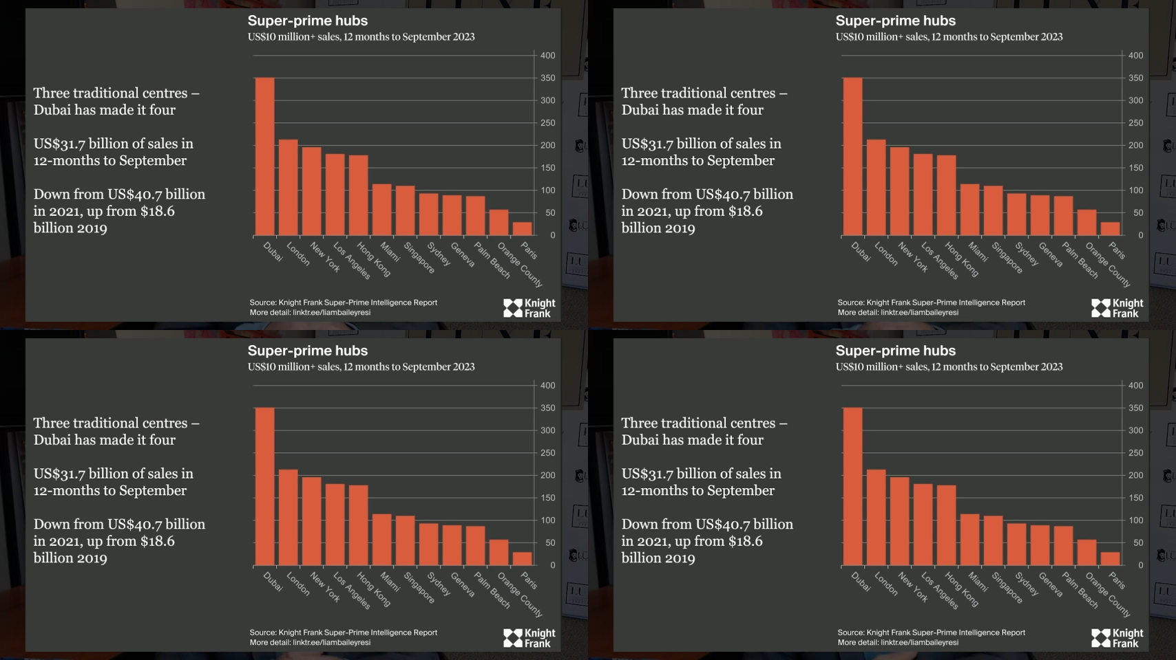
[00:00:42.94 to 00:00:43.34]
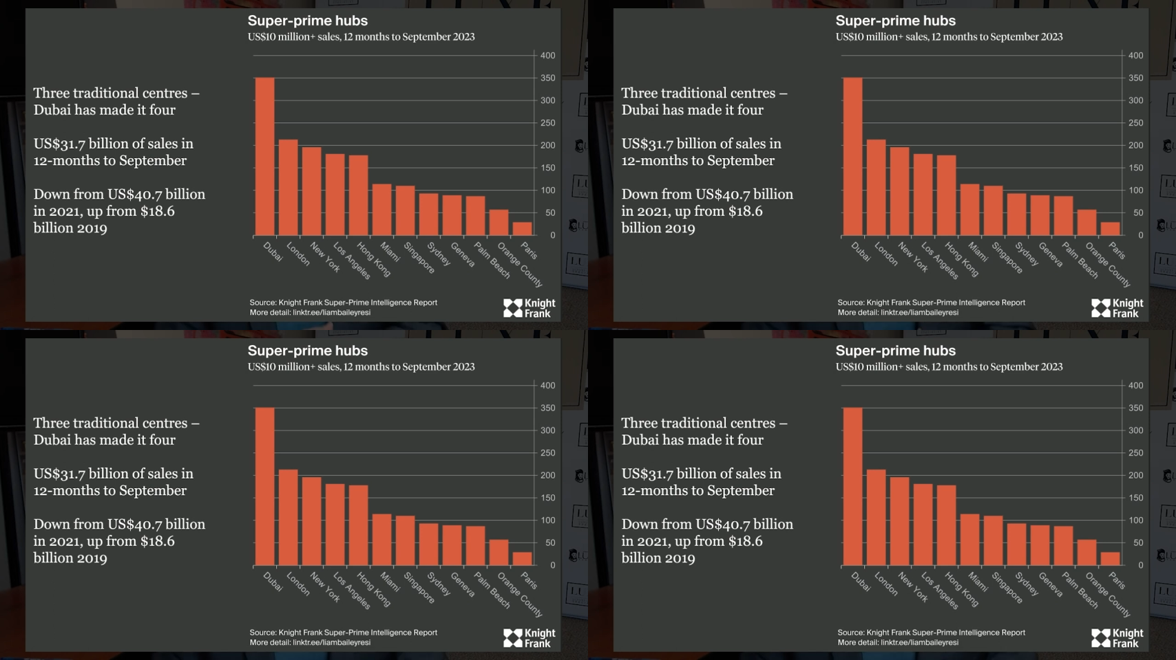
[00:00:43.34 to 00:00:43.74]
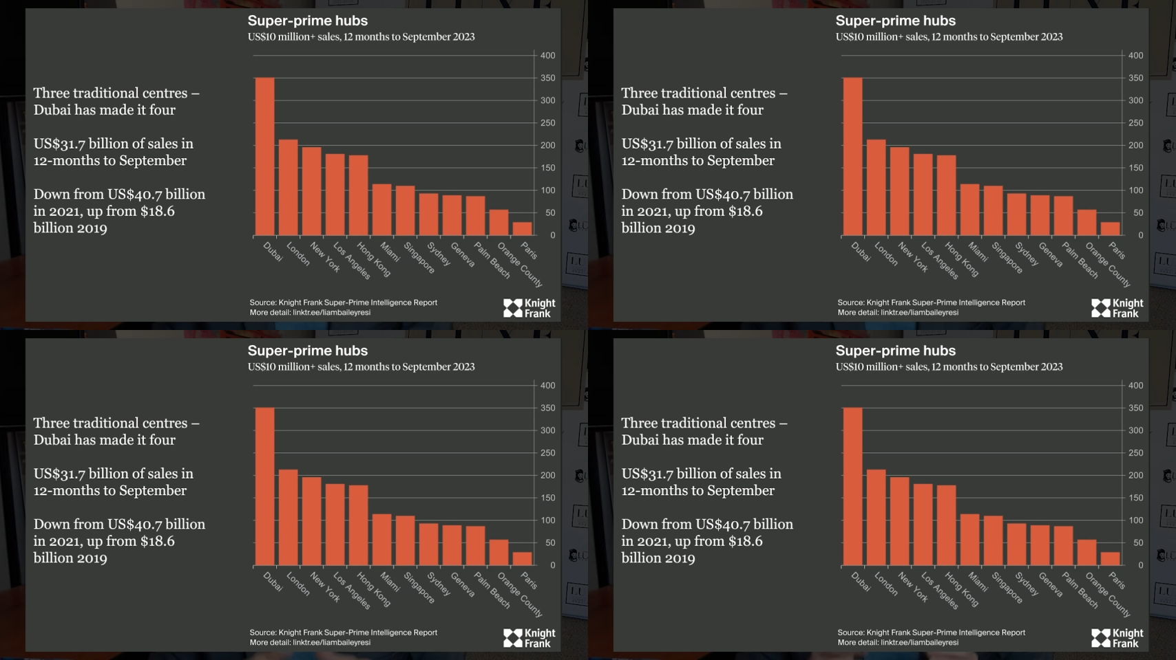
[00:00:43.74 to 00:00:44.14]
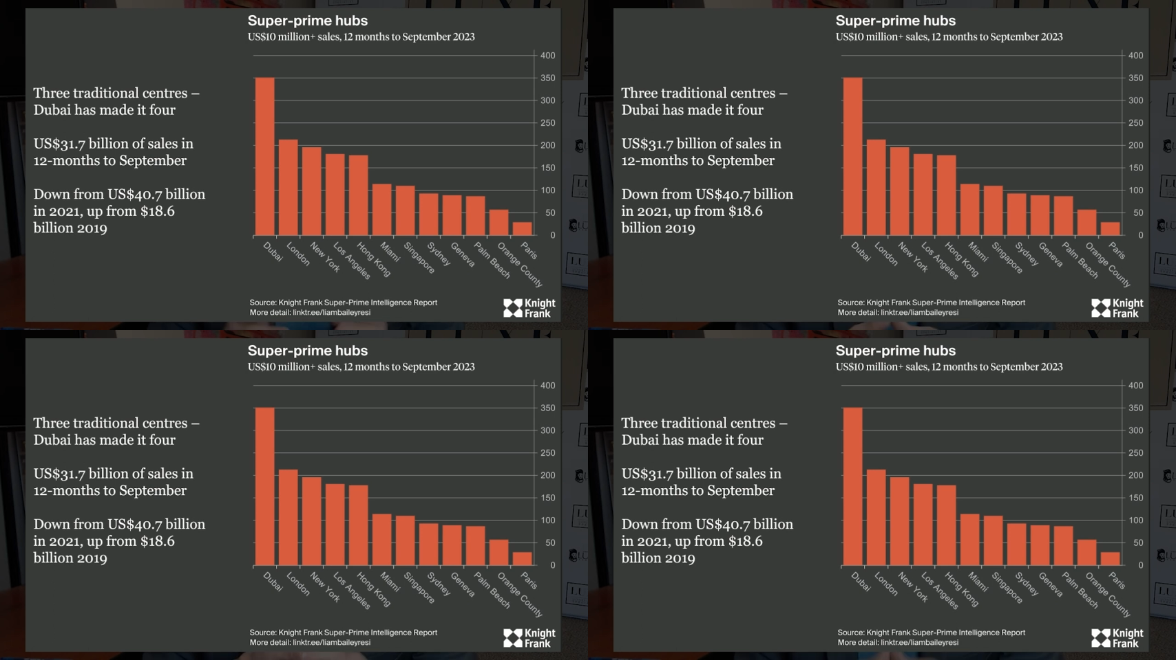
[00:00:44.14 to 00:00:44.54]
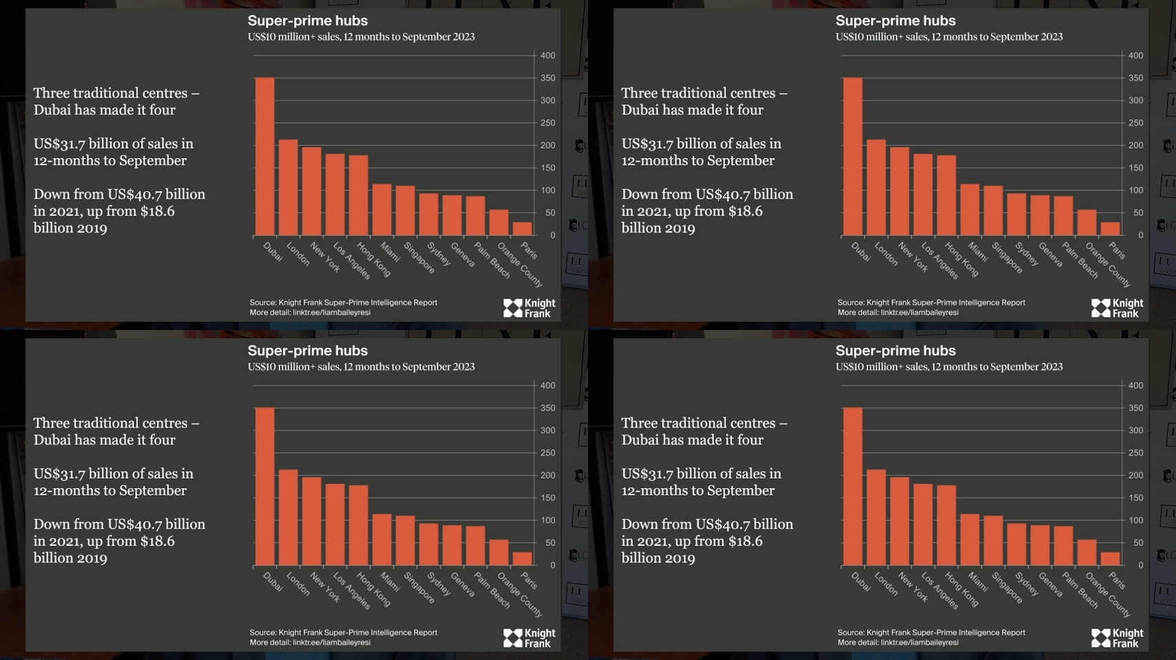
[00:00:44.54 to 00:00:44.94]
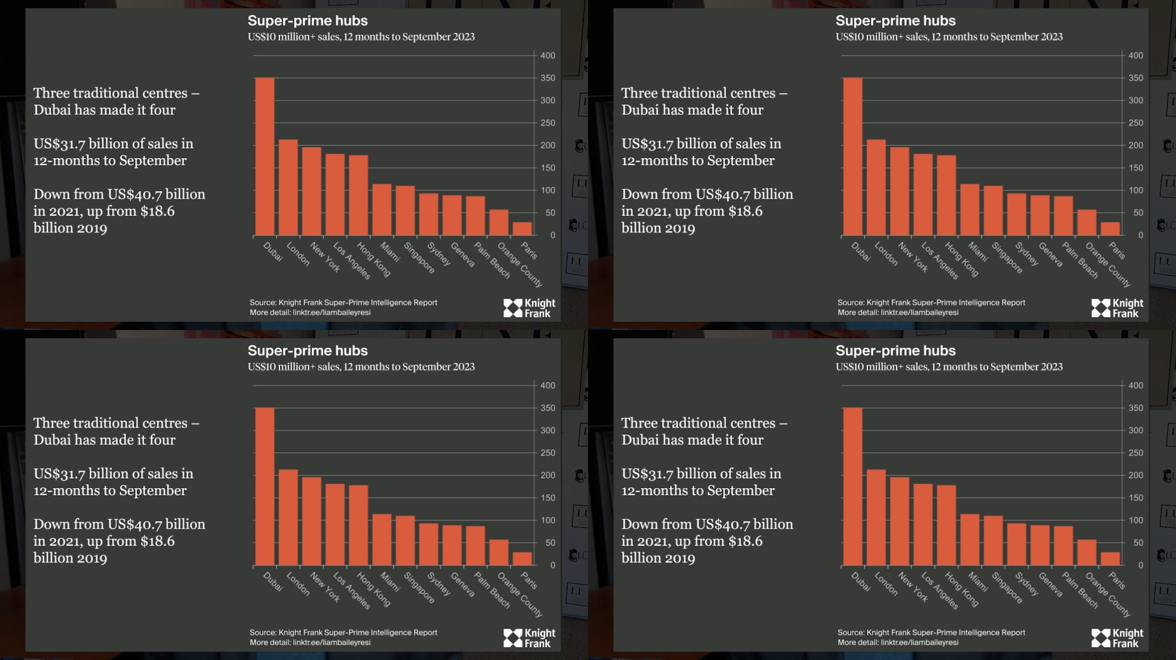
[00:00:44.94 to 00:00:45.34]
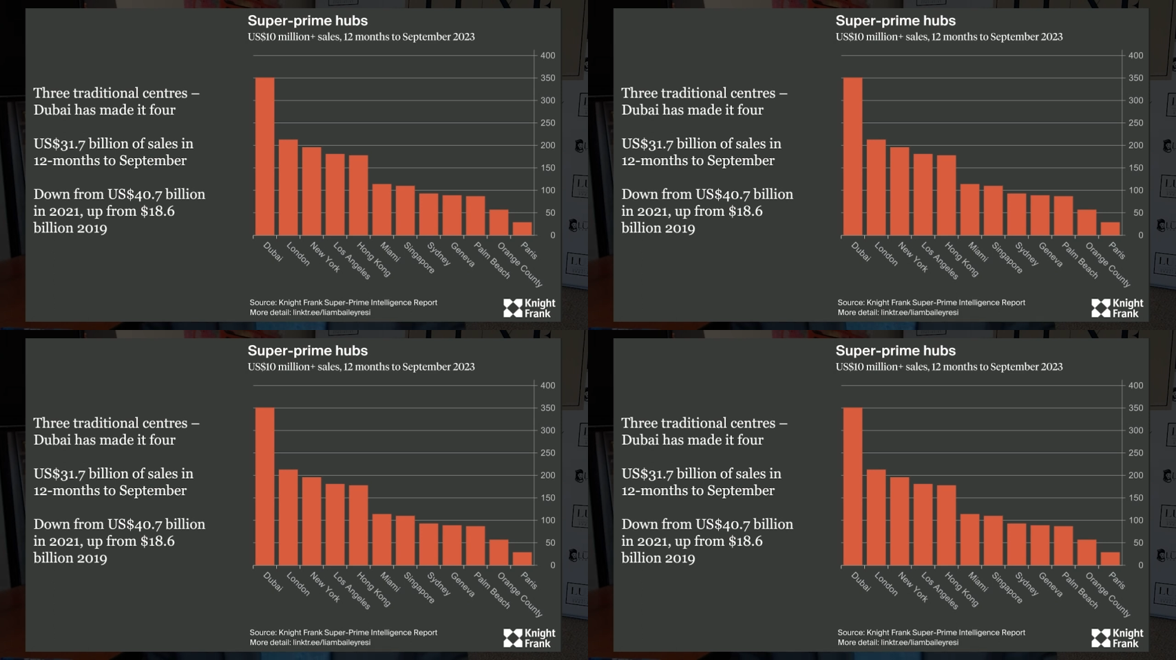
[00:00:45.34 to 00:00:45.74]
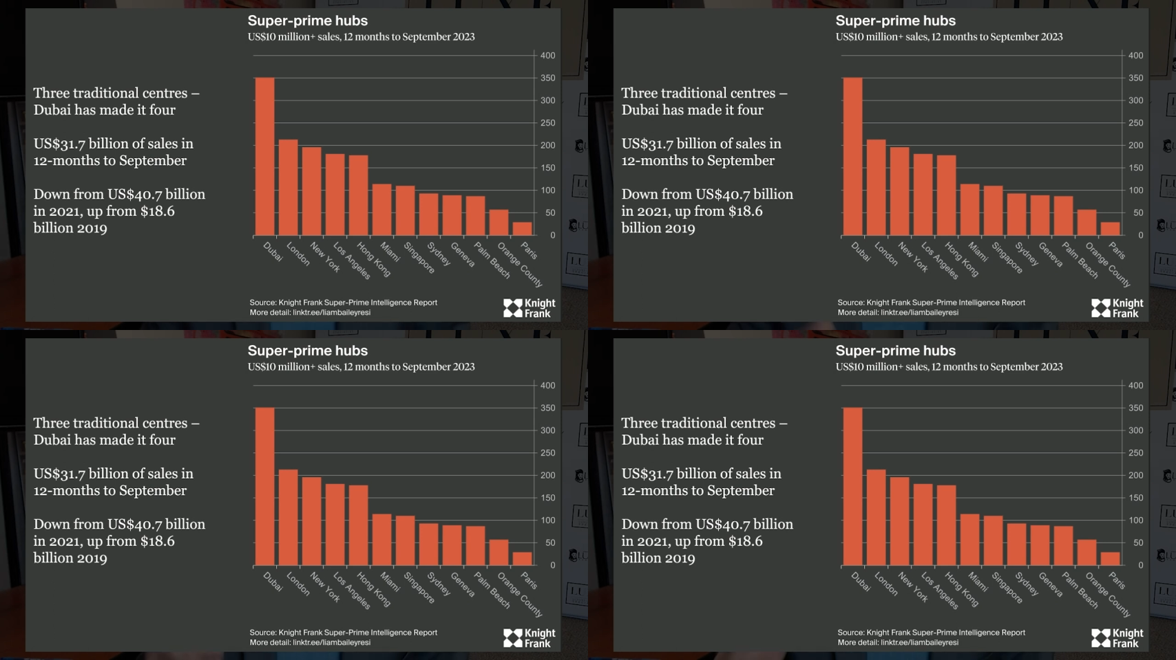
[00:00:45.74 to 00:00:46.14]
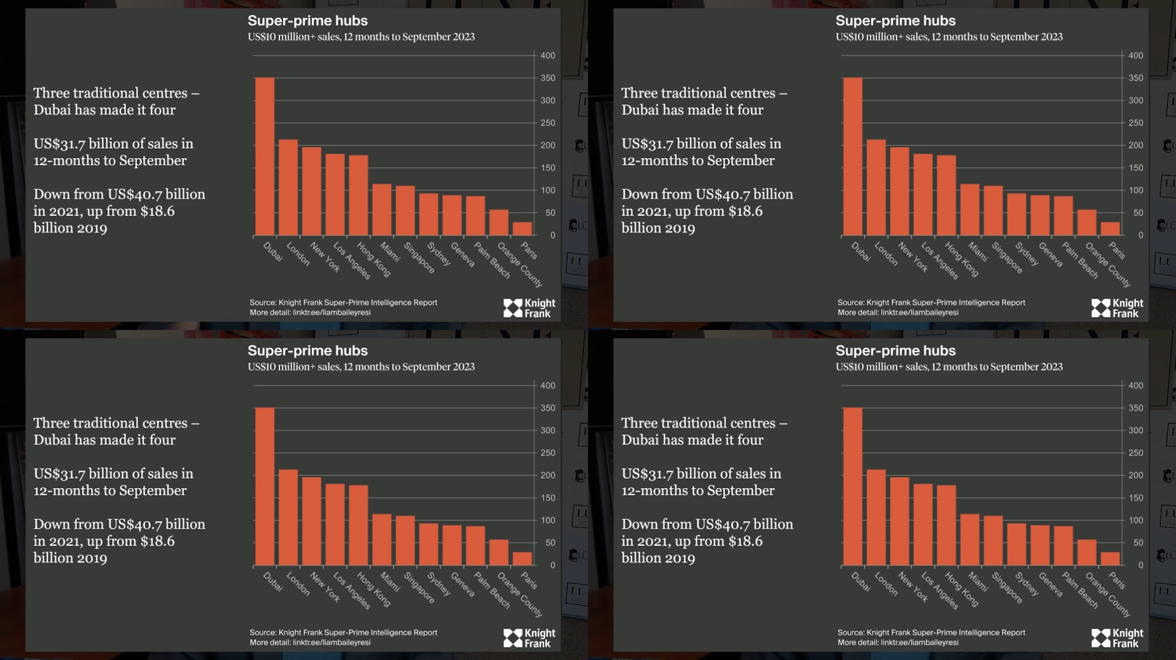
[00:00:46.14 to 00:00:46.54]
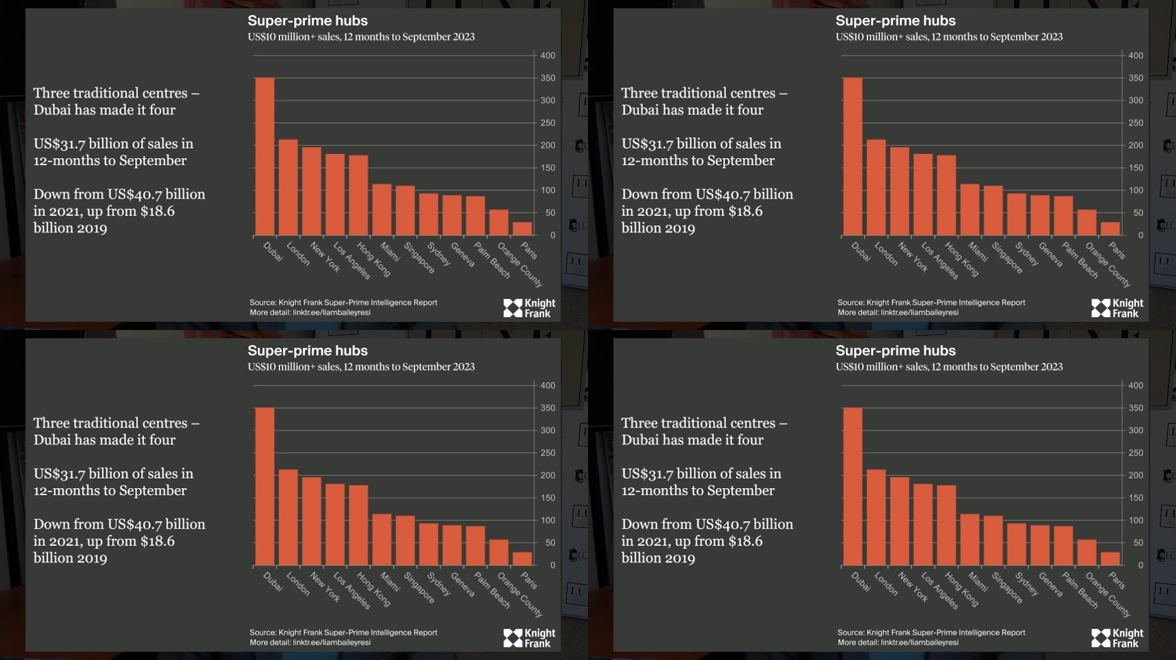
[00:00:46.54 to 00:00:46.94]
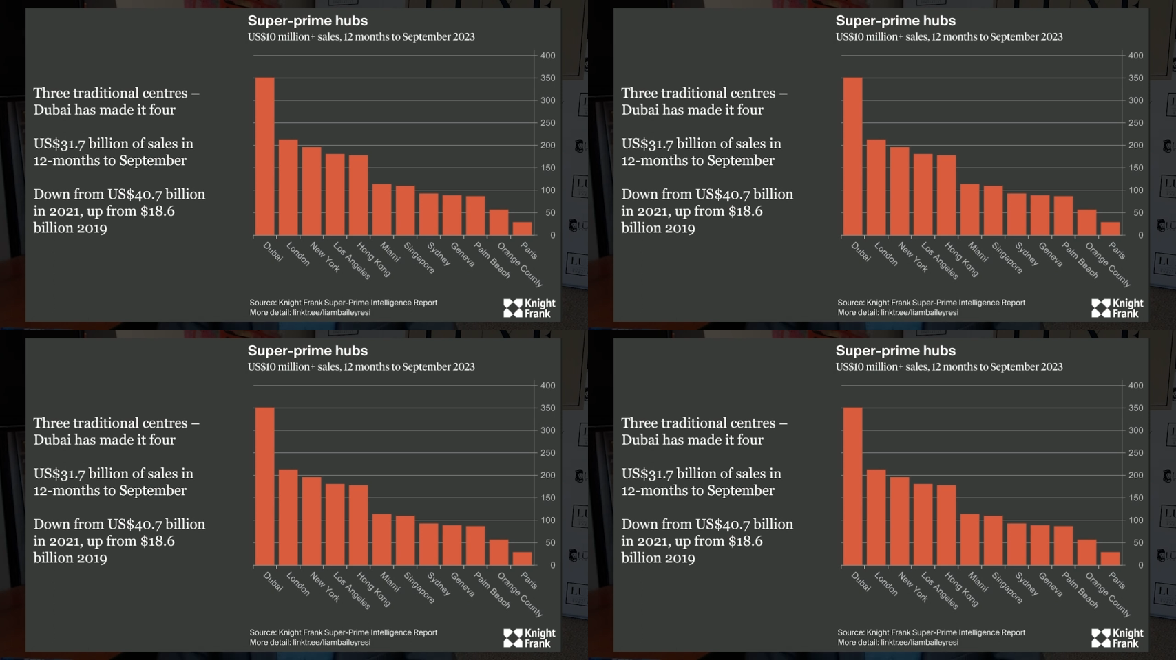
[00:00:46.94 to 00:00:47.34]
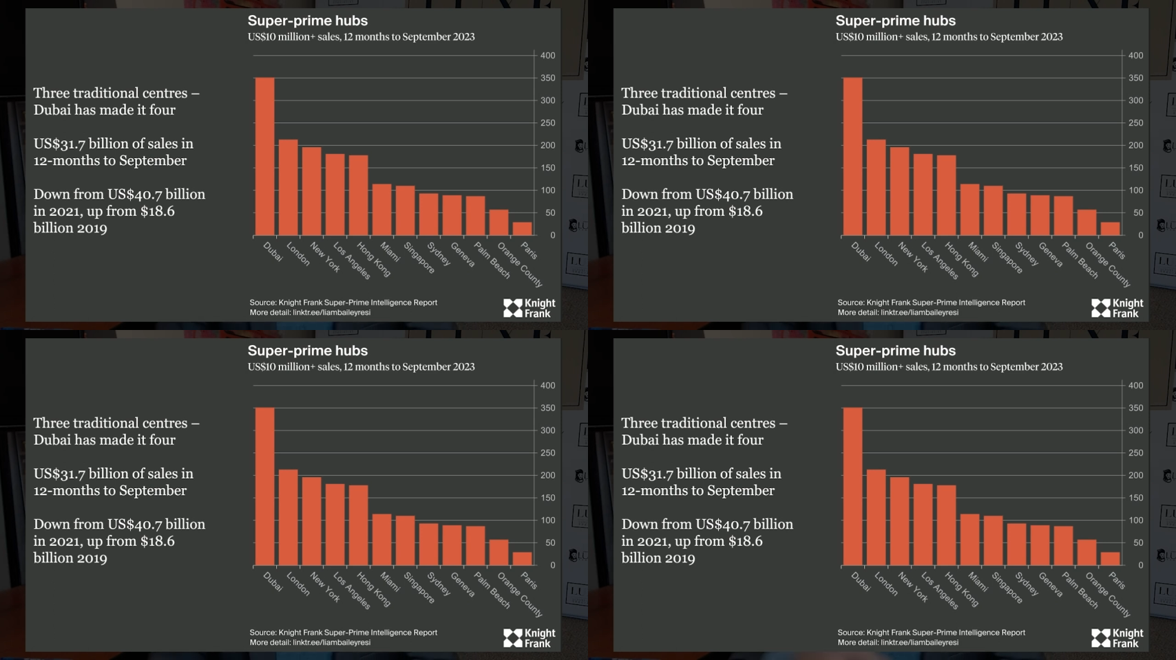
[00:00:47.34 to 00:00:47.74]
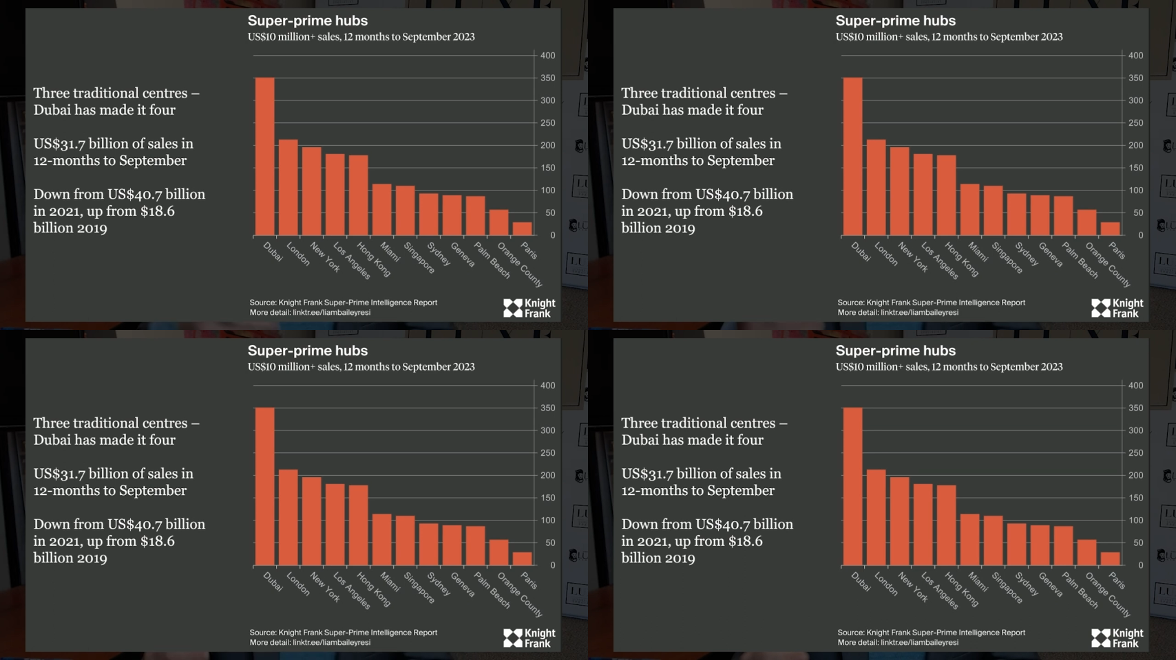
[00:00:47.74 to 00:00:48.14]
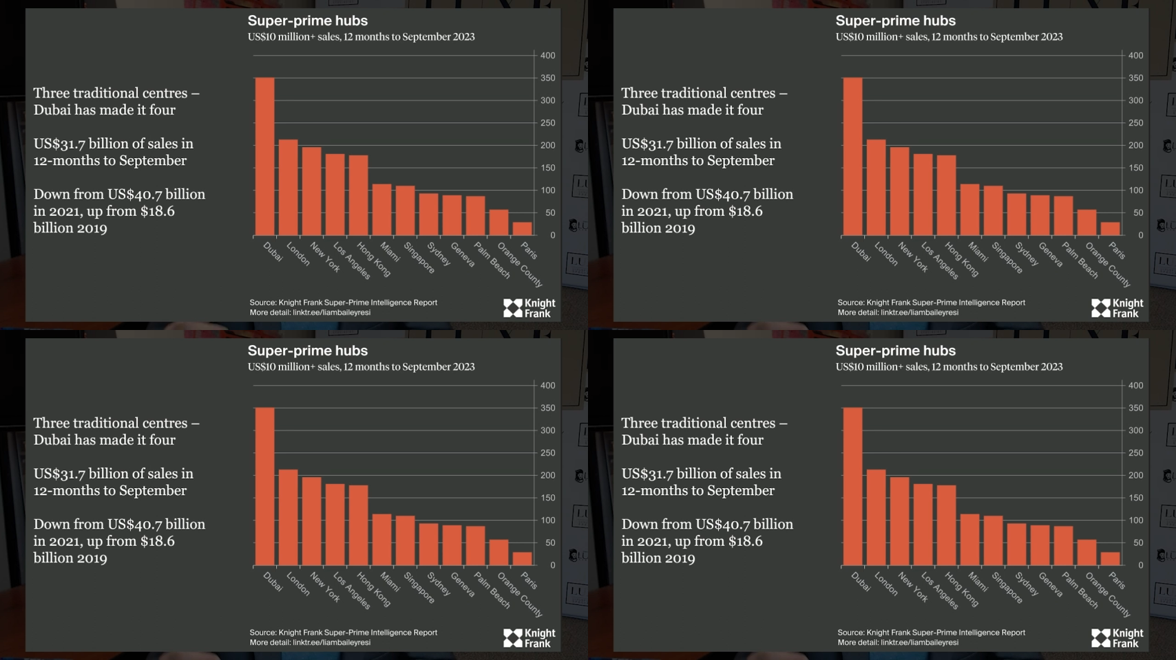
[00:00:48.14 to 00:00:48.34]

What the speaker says: [unreadable: no face in view]